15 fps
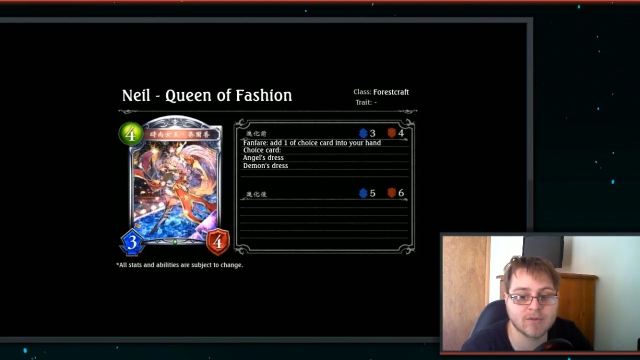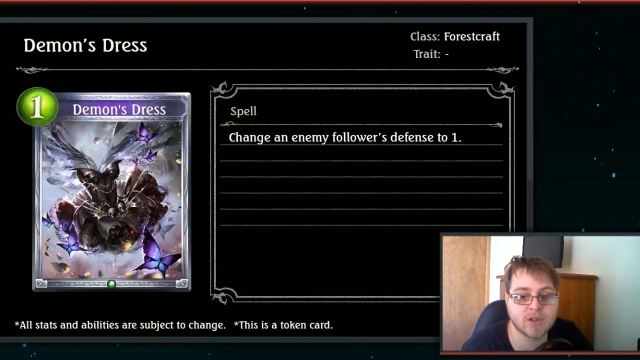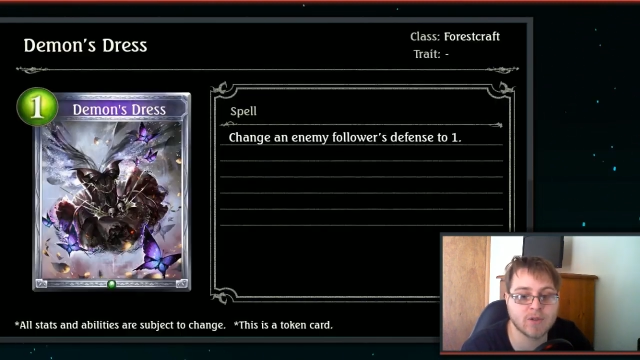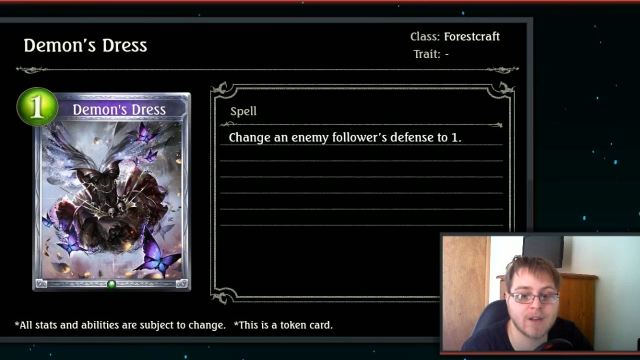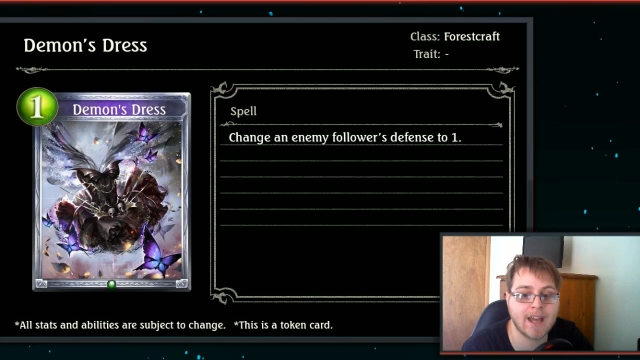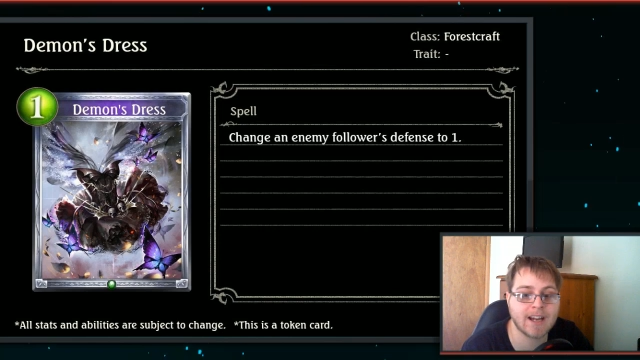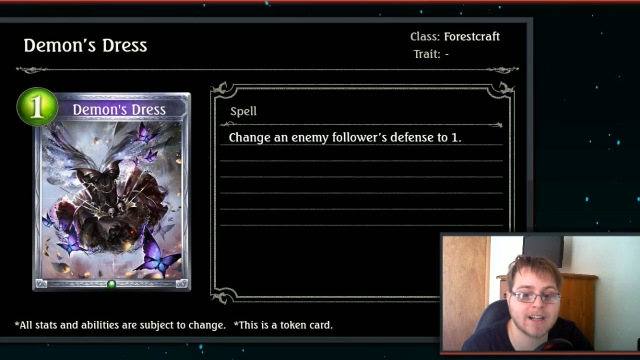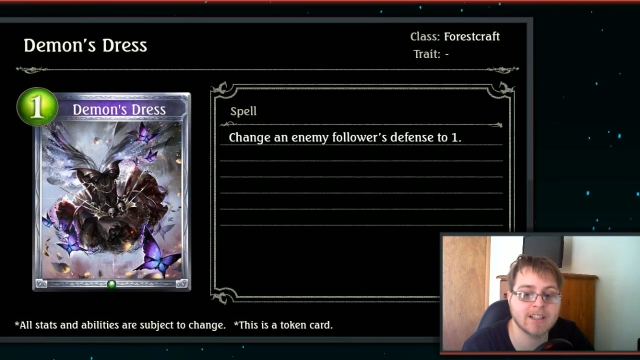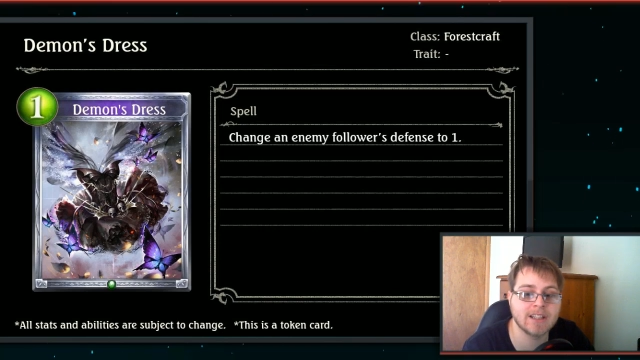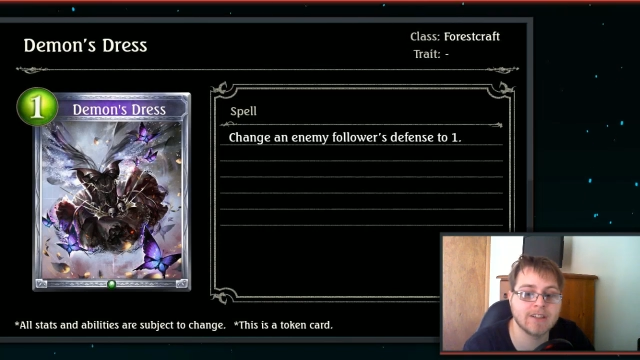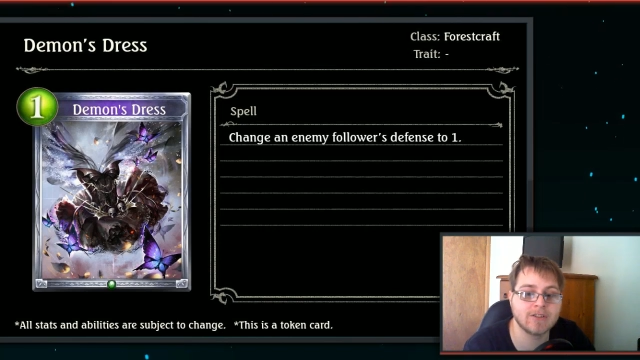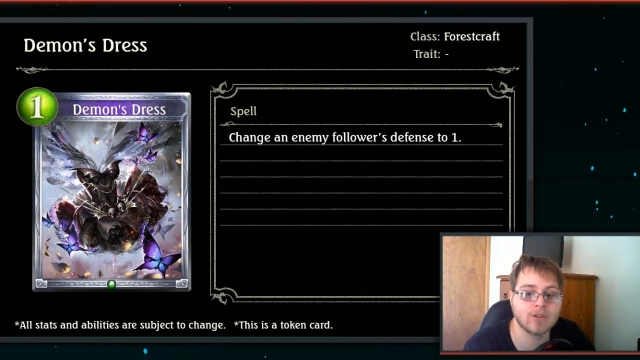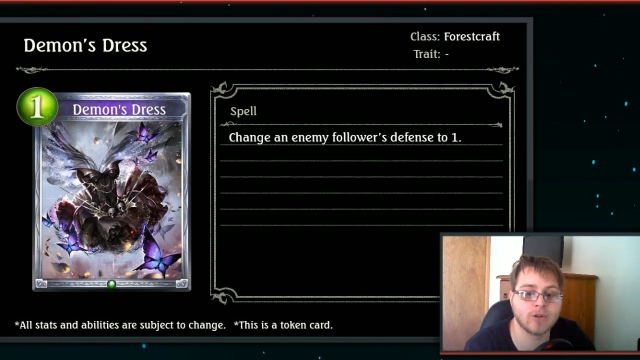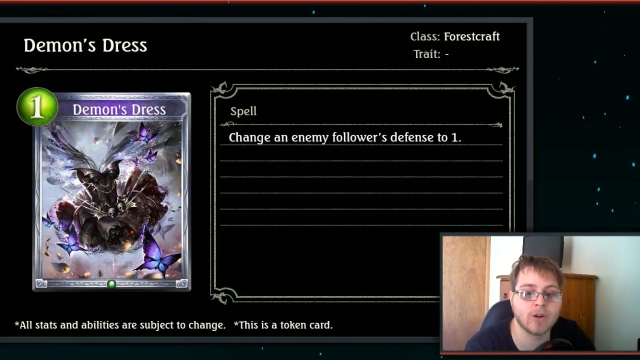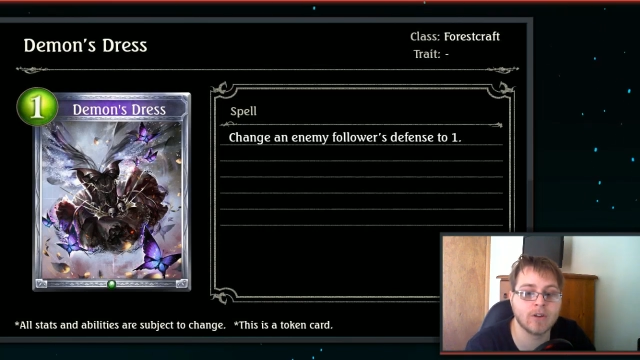which we actually
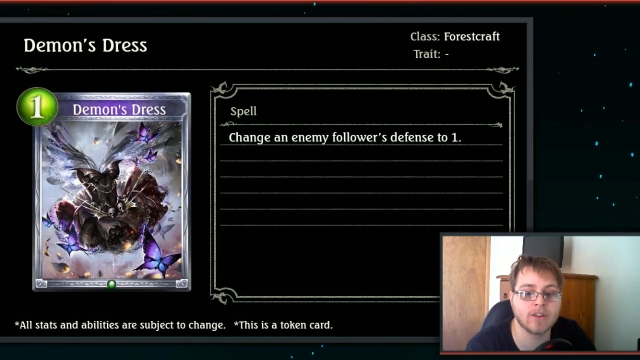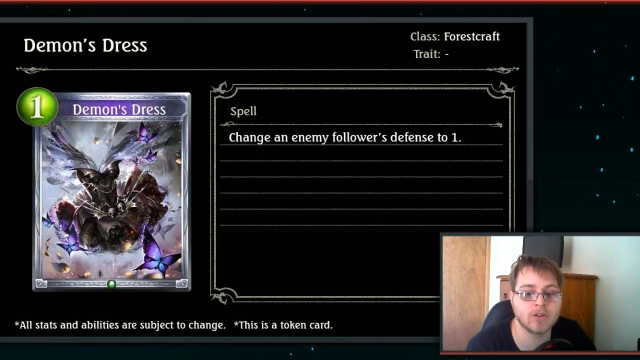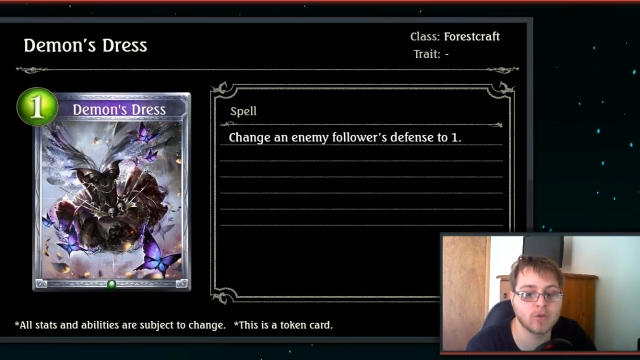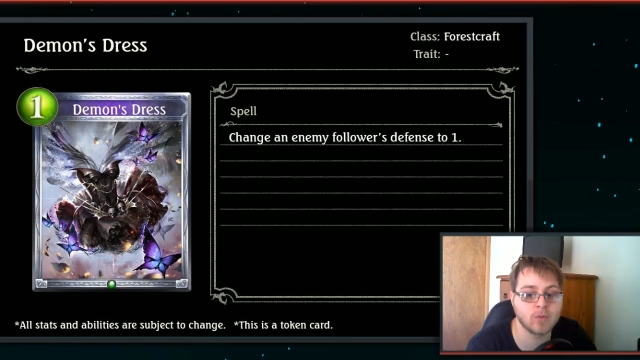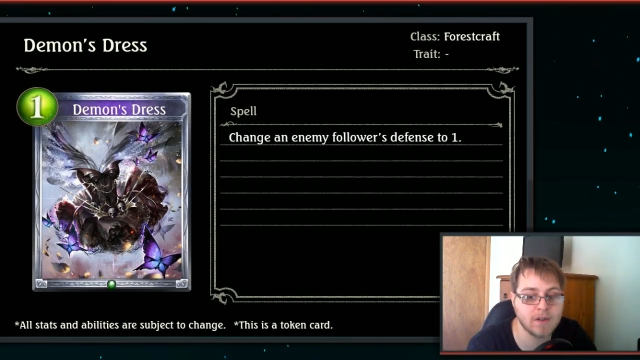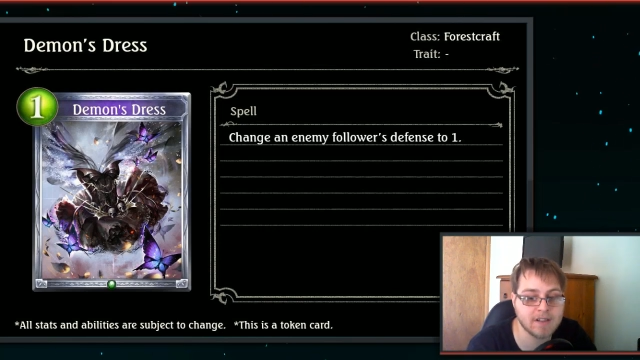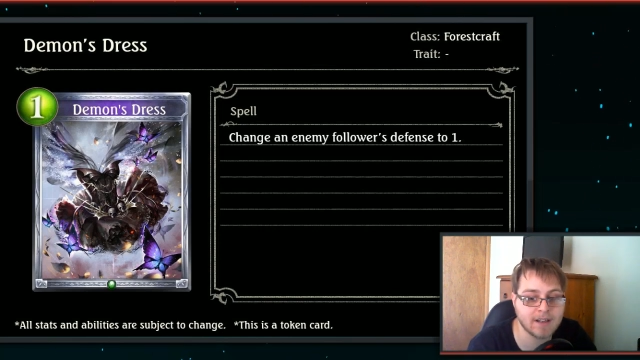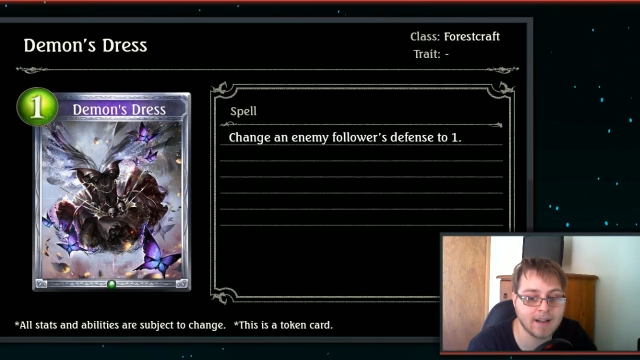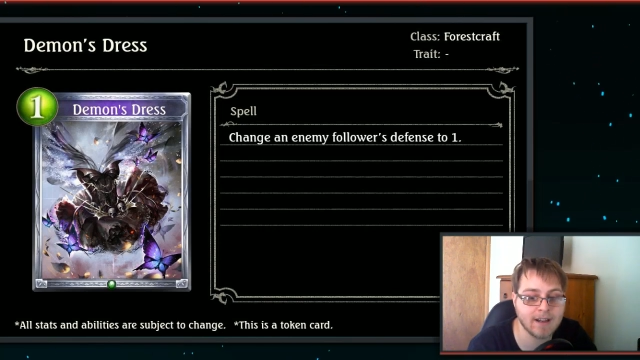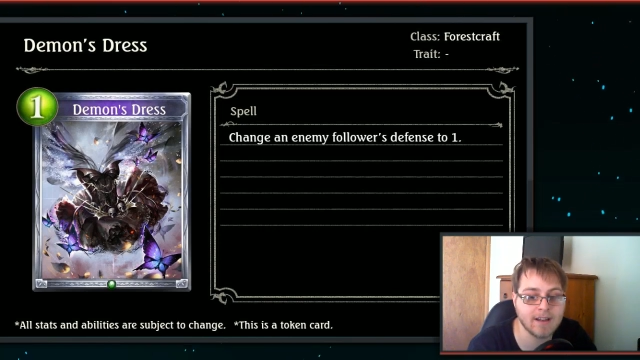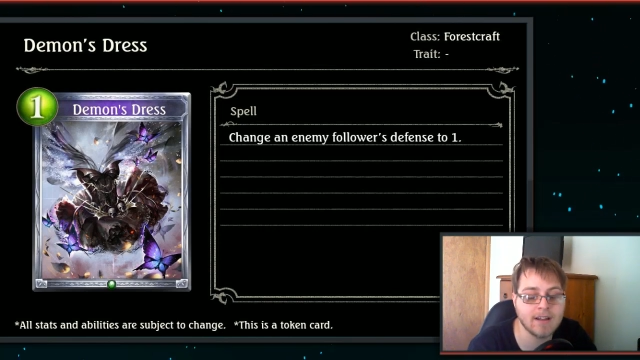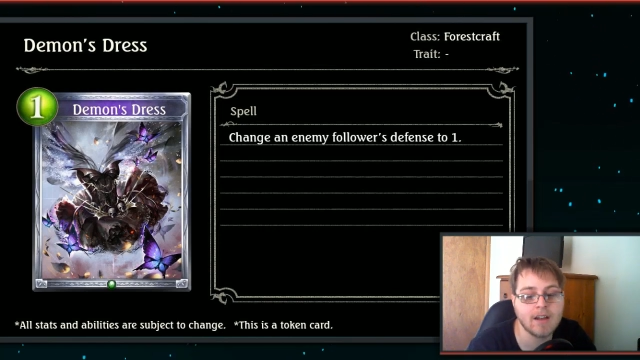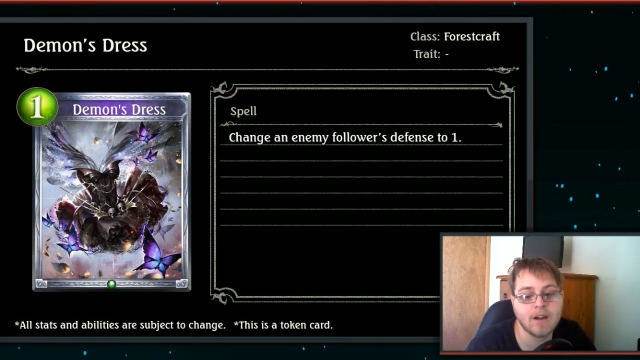saw on the Twitter,